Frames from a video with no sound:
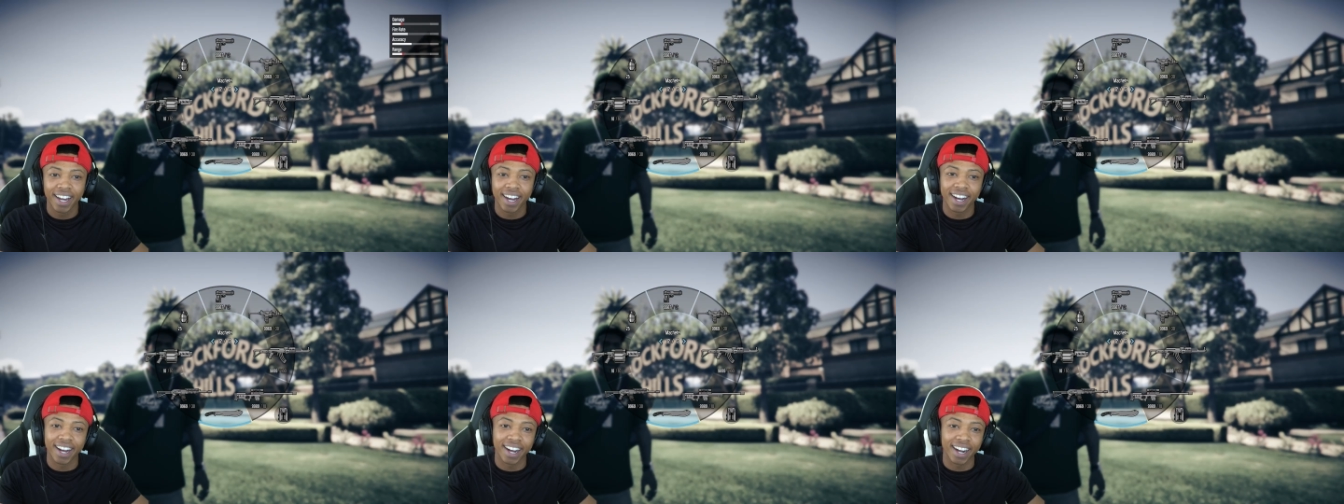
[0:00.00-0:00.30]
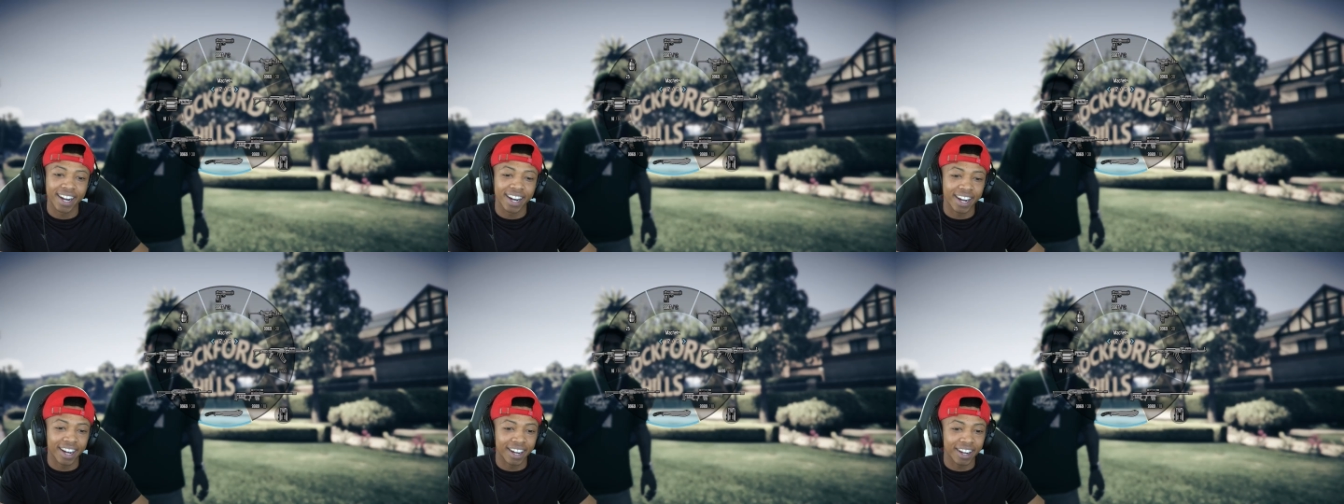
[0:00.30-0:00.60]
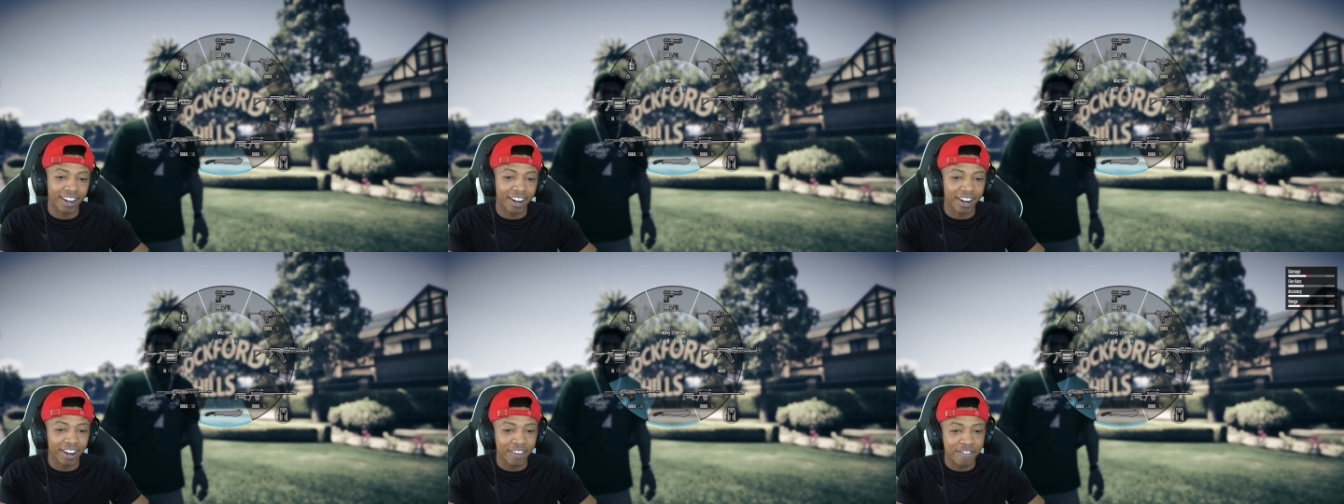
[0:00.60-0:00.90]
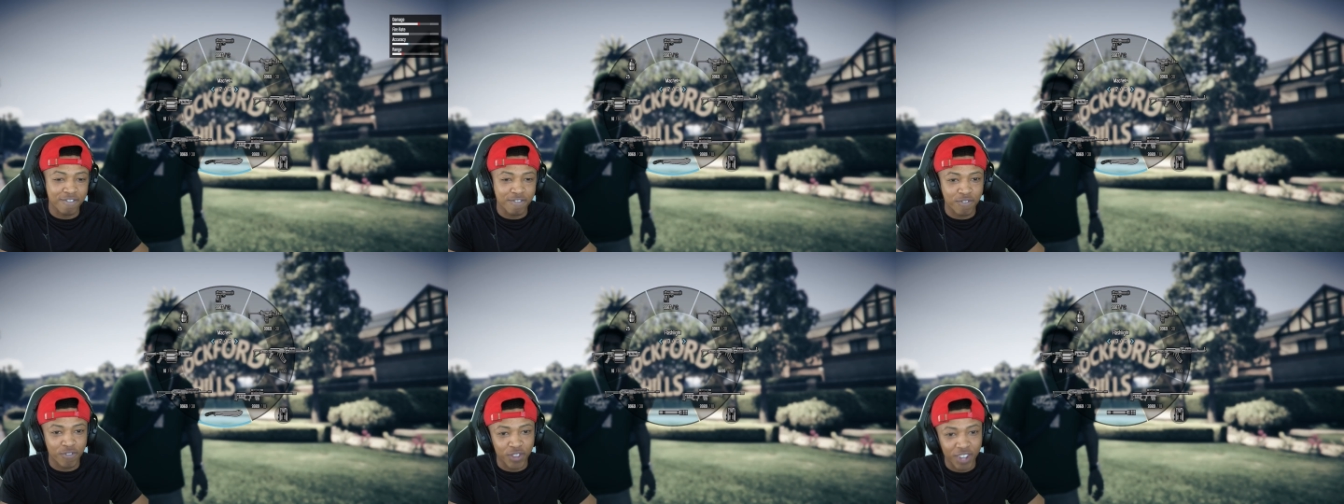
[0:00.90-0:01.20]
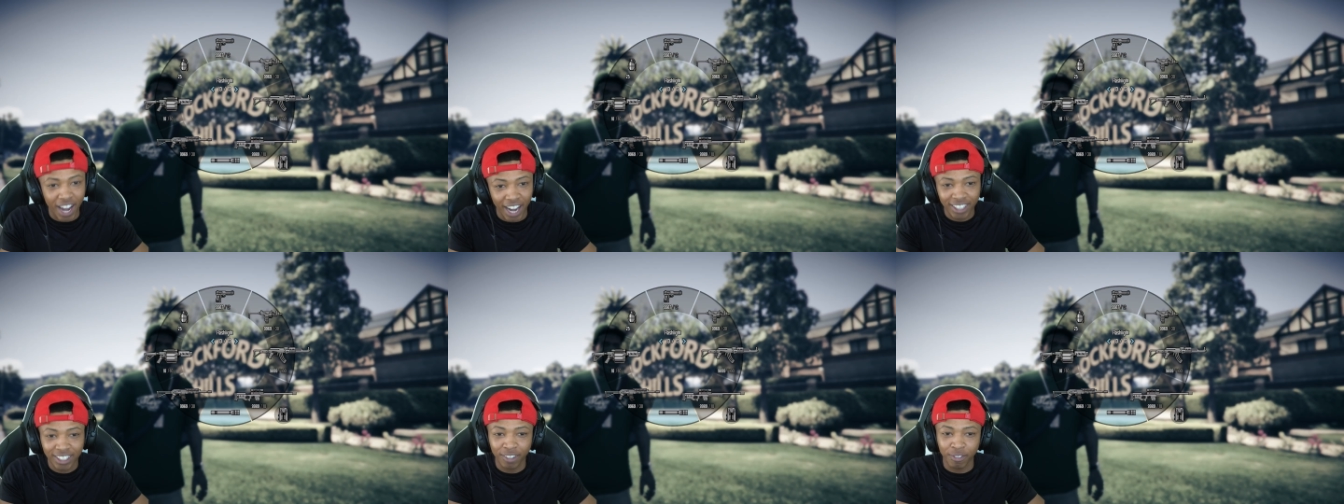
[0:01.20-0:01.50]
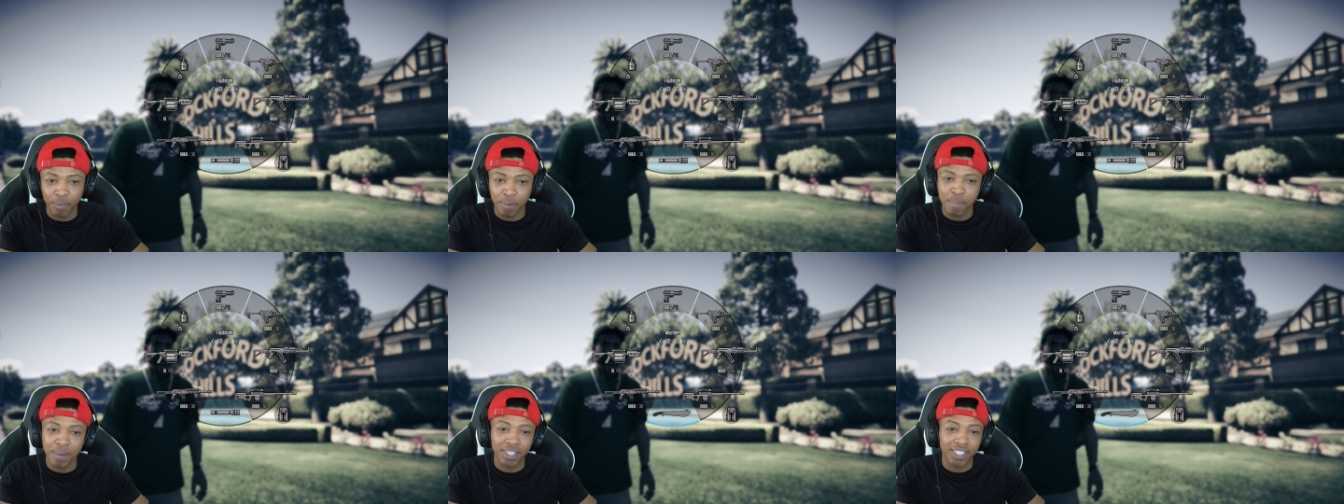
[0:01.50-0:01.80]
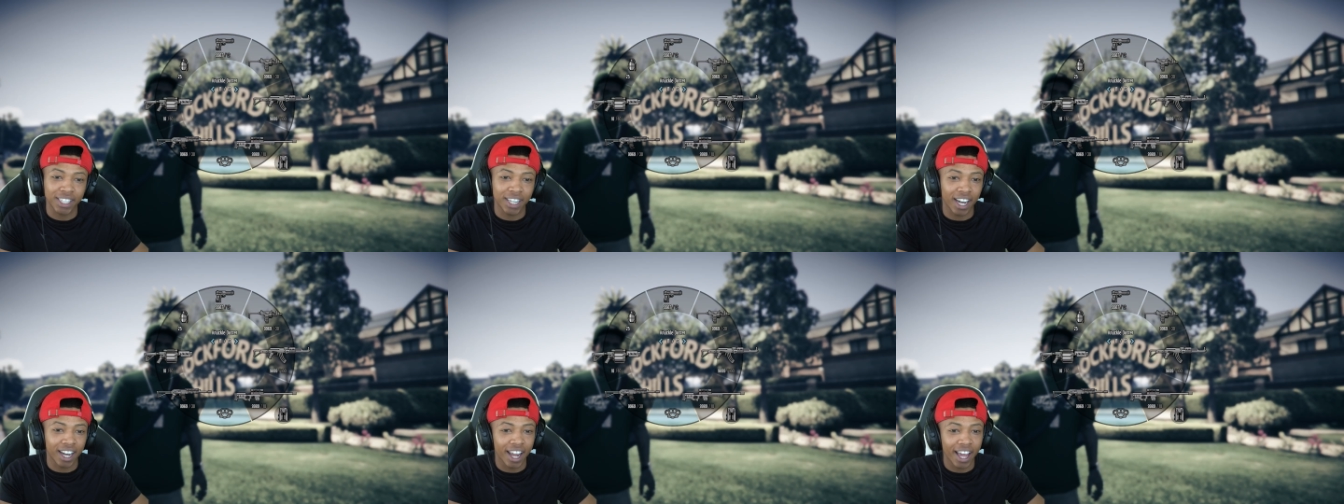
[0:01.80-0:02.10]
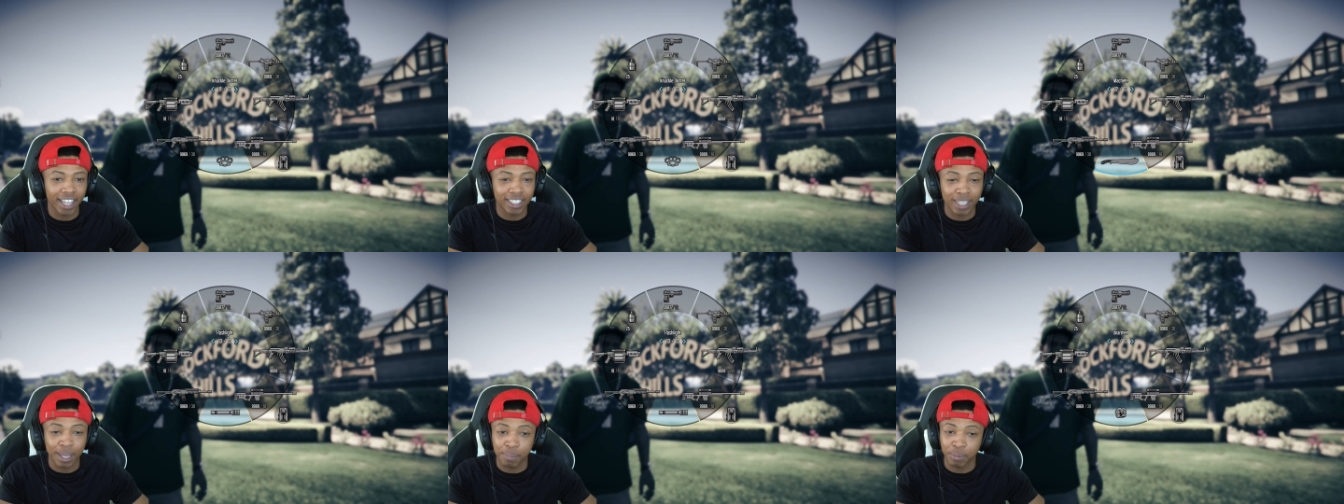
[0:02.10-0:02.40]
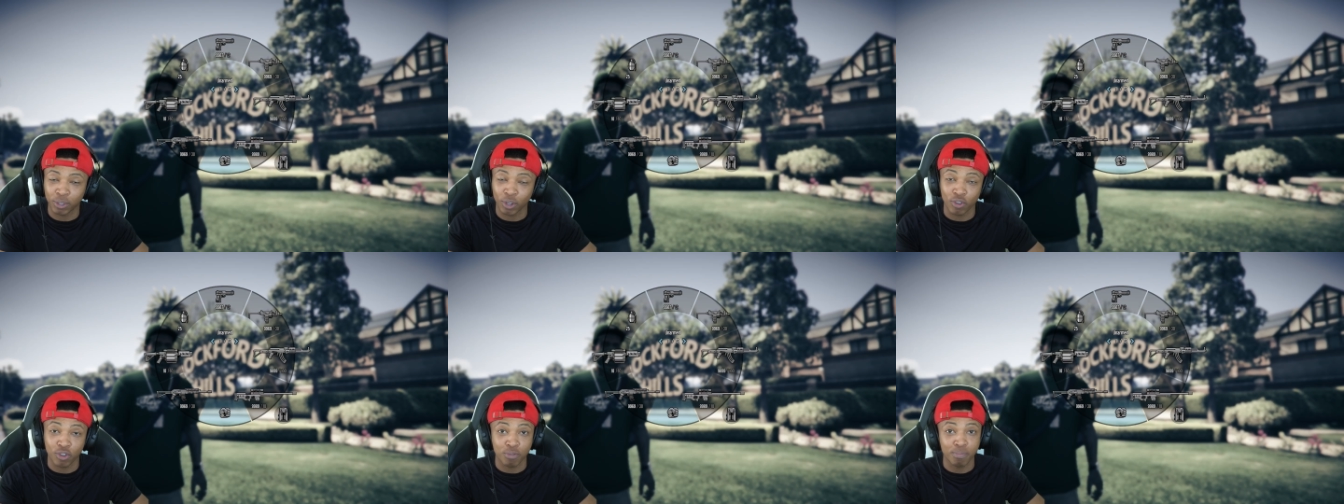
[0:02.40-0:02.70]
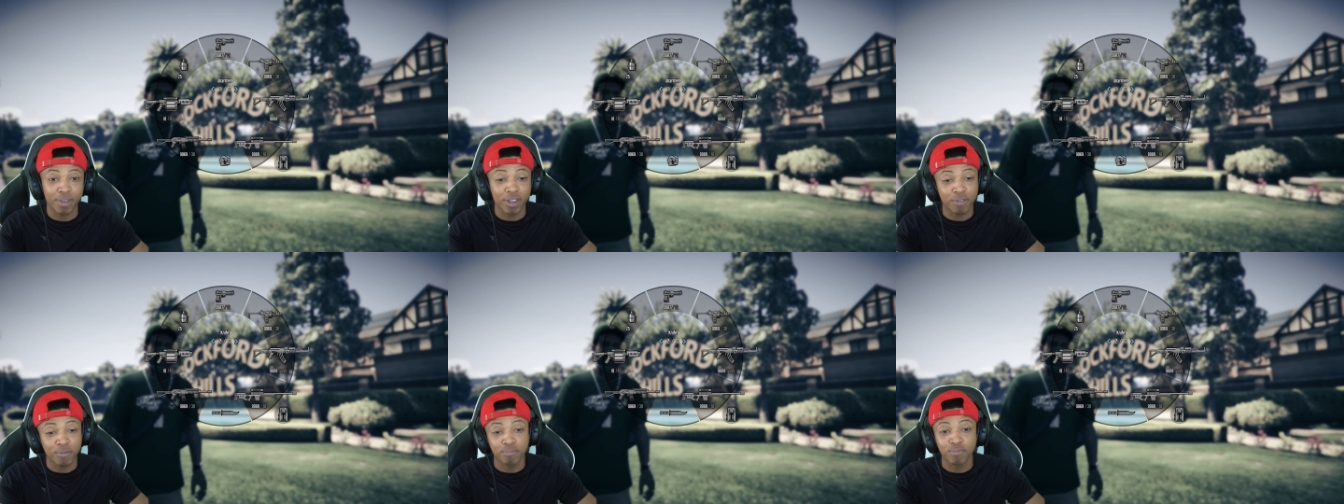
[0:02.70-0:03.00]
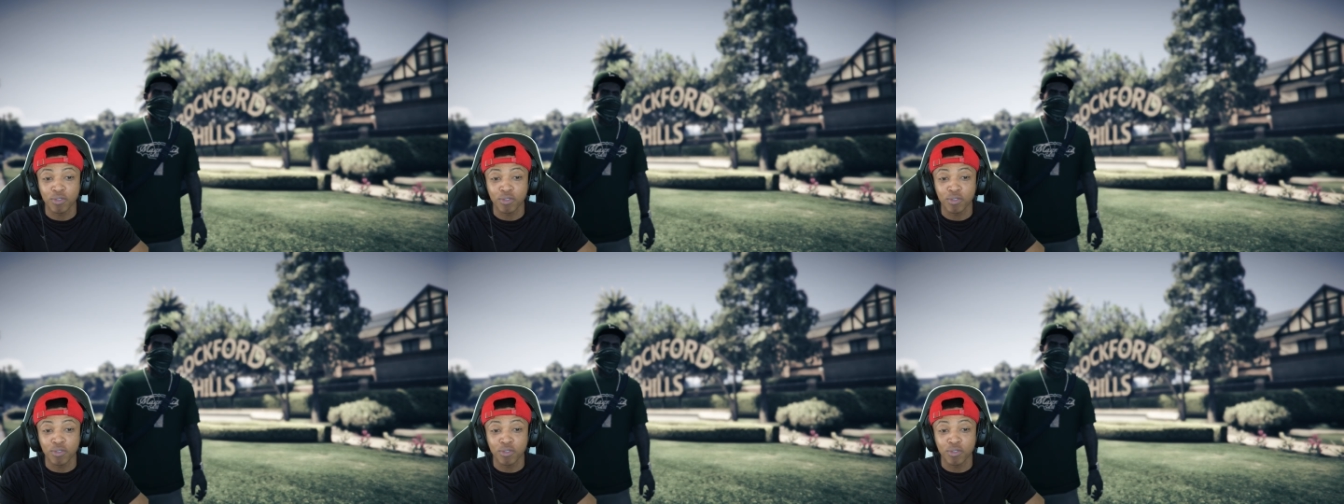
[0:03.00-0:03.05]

Uh, you guys haven't missing the last episode. You, you,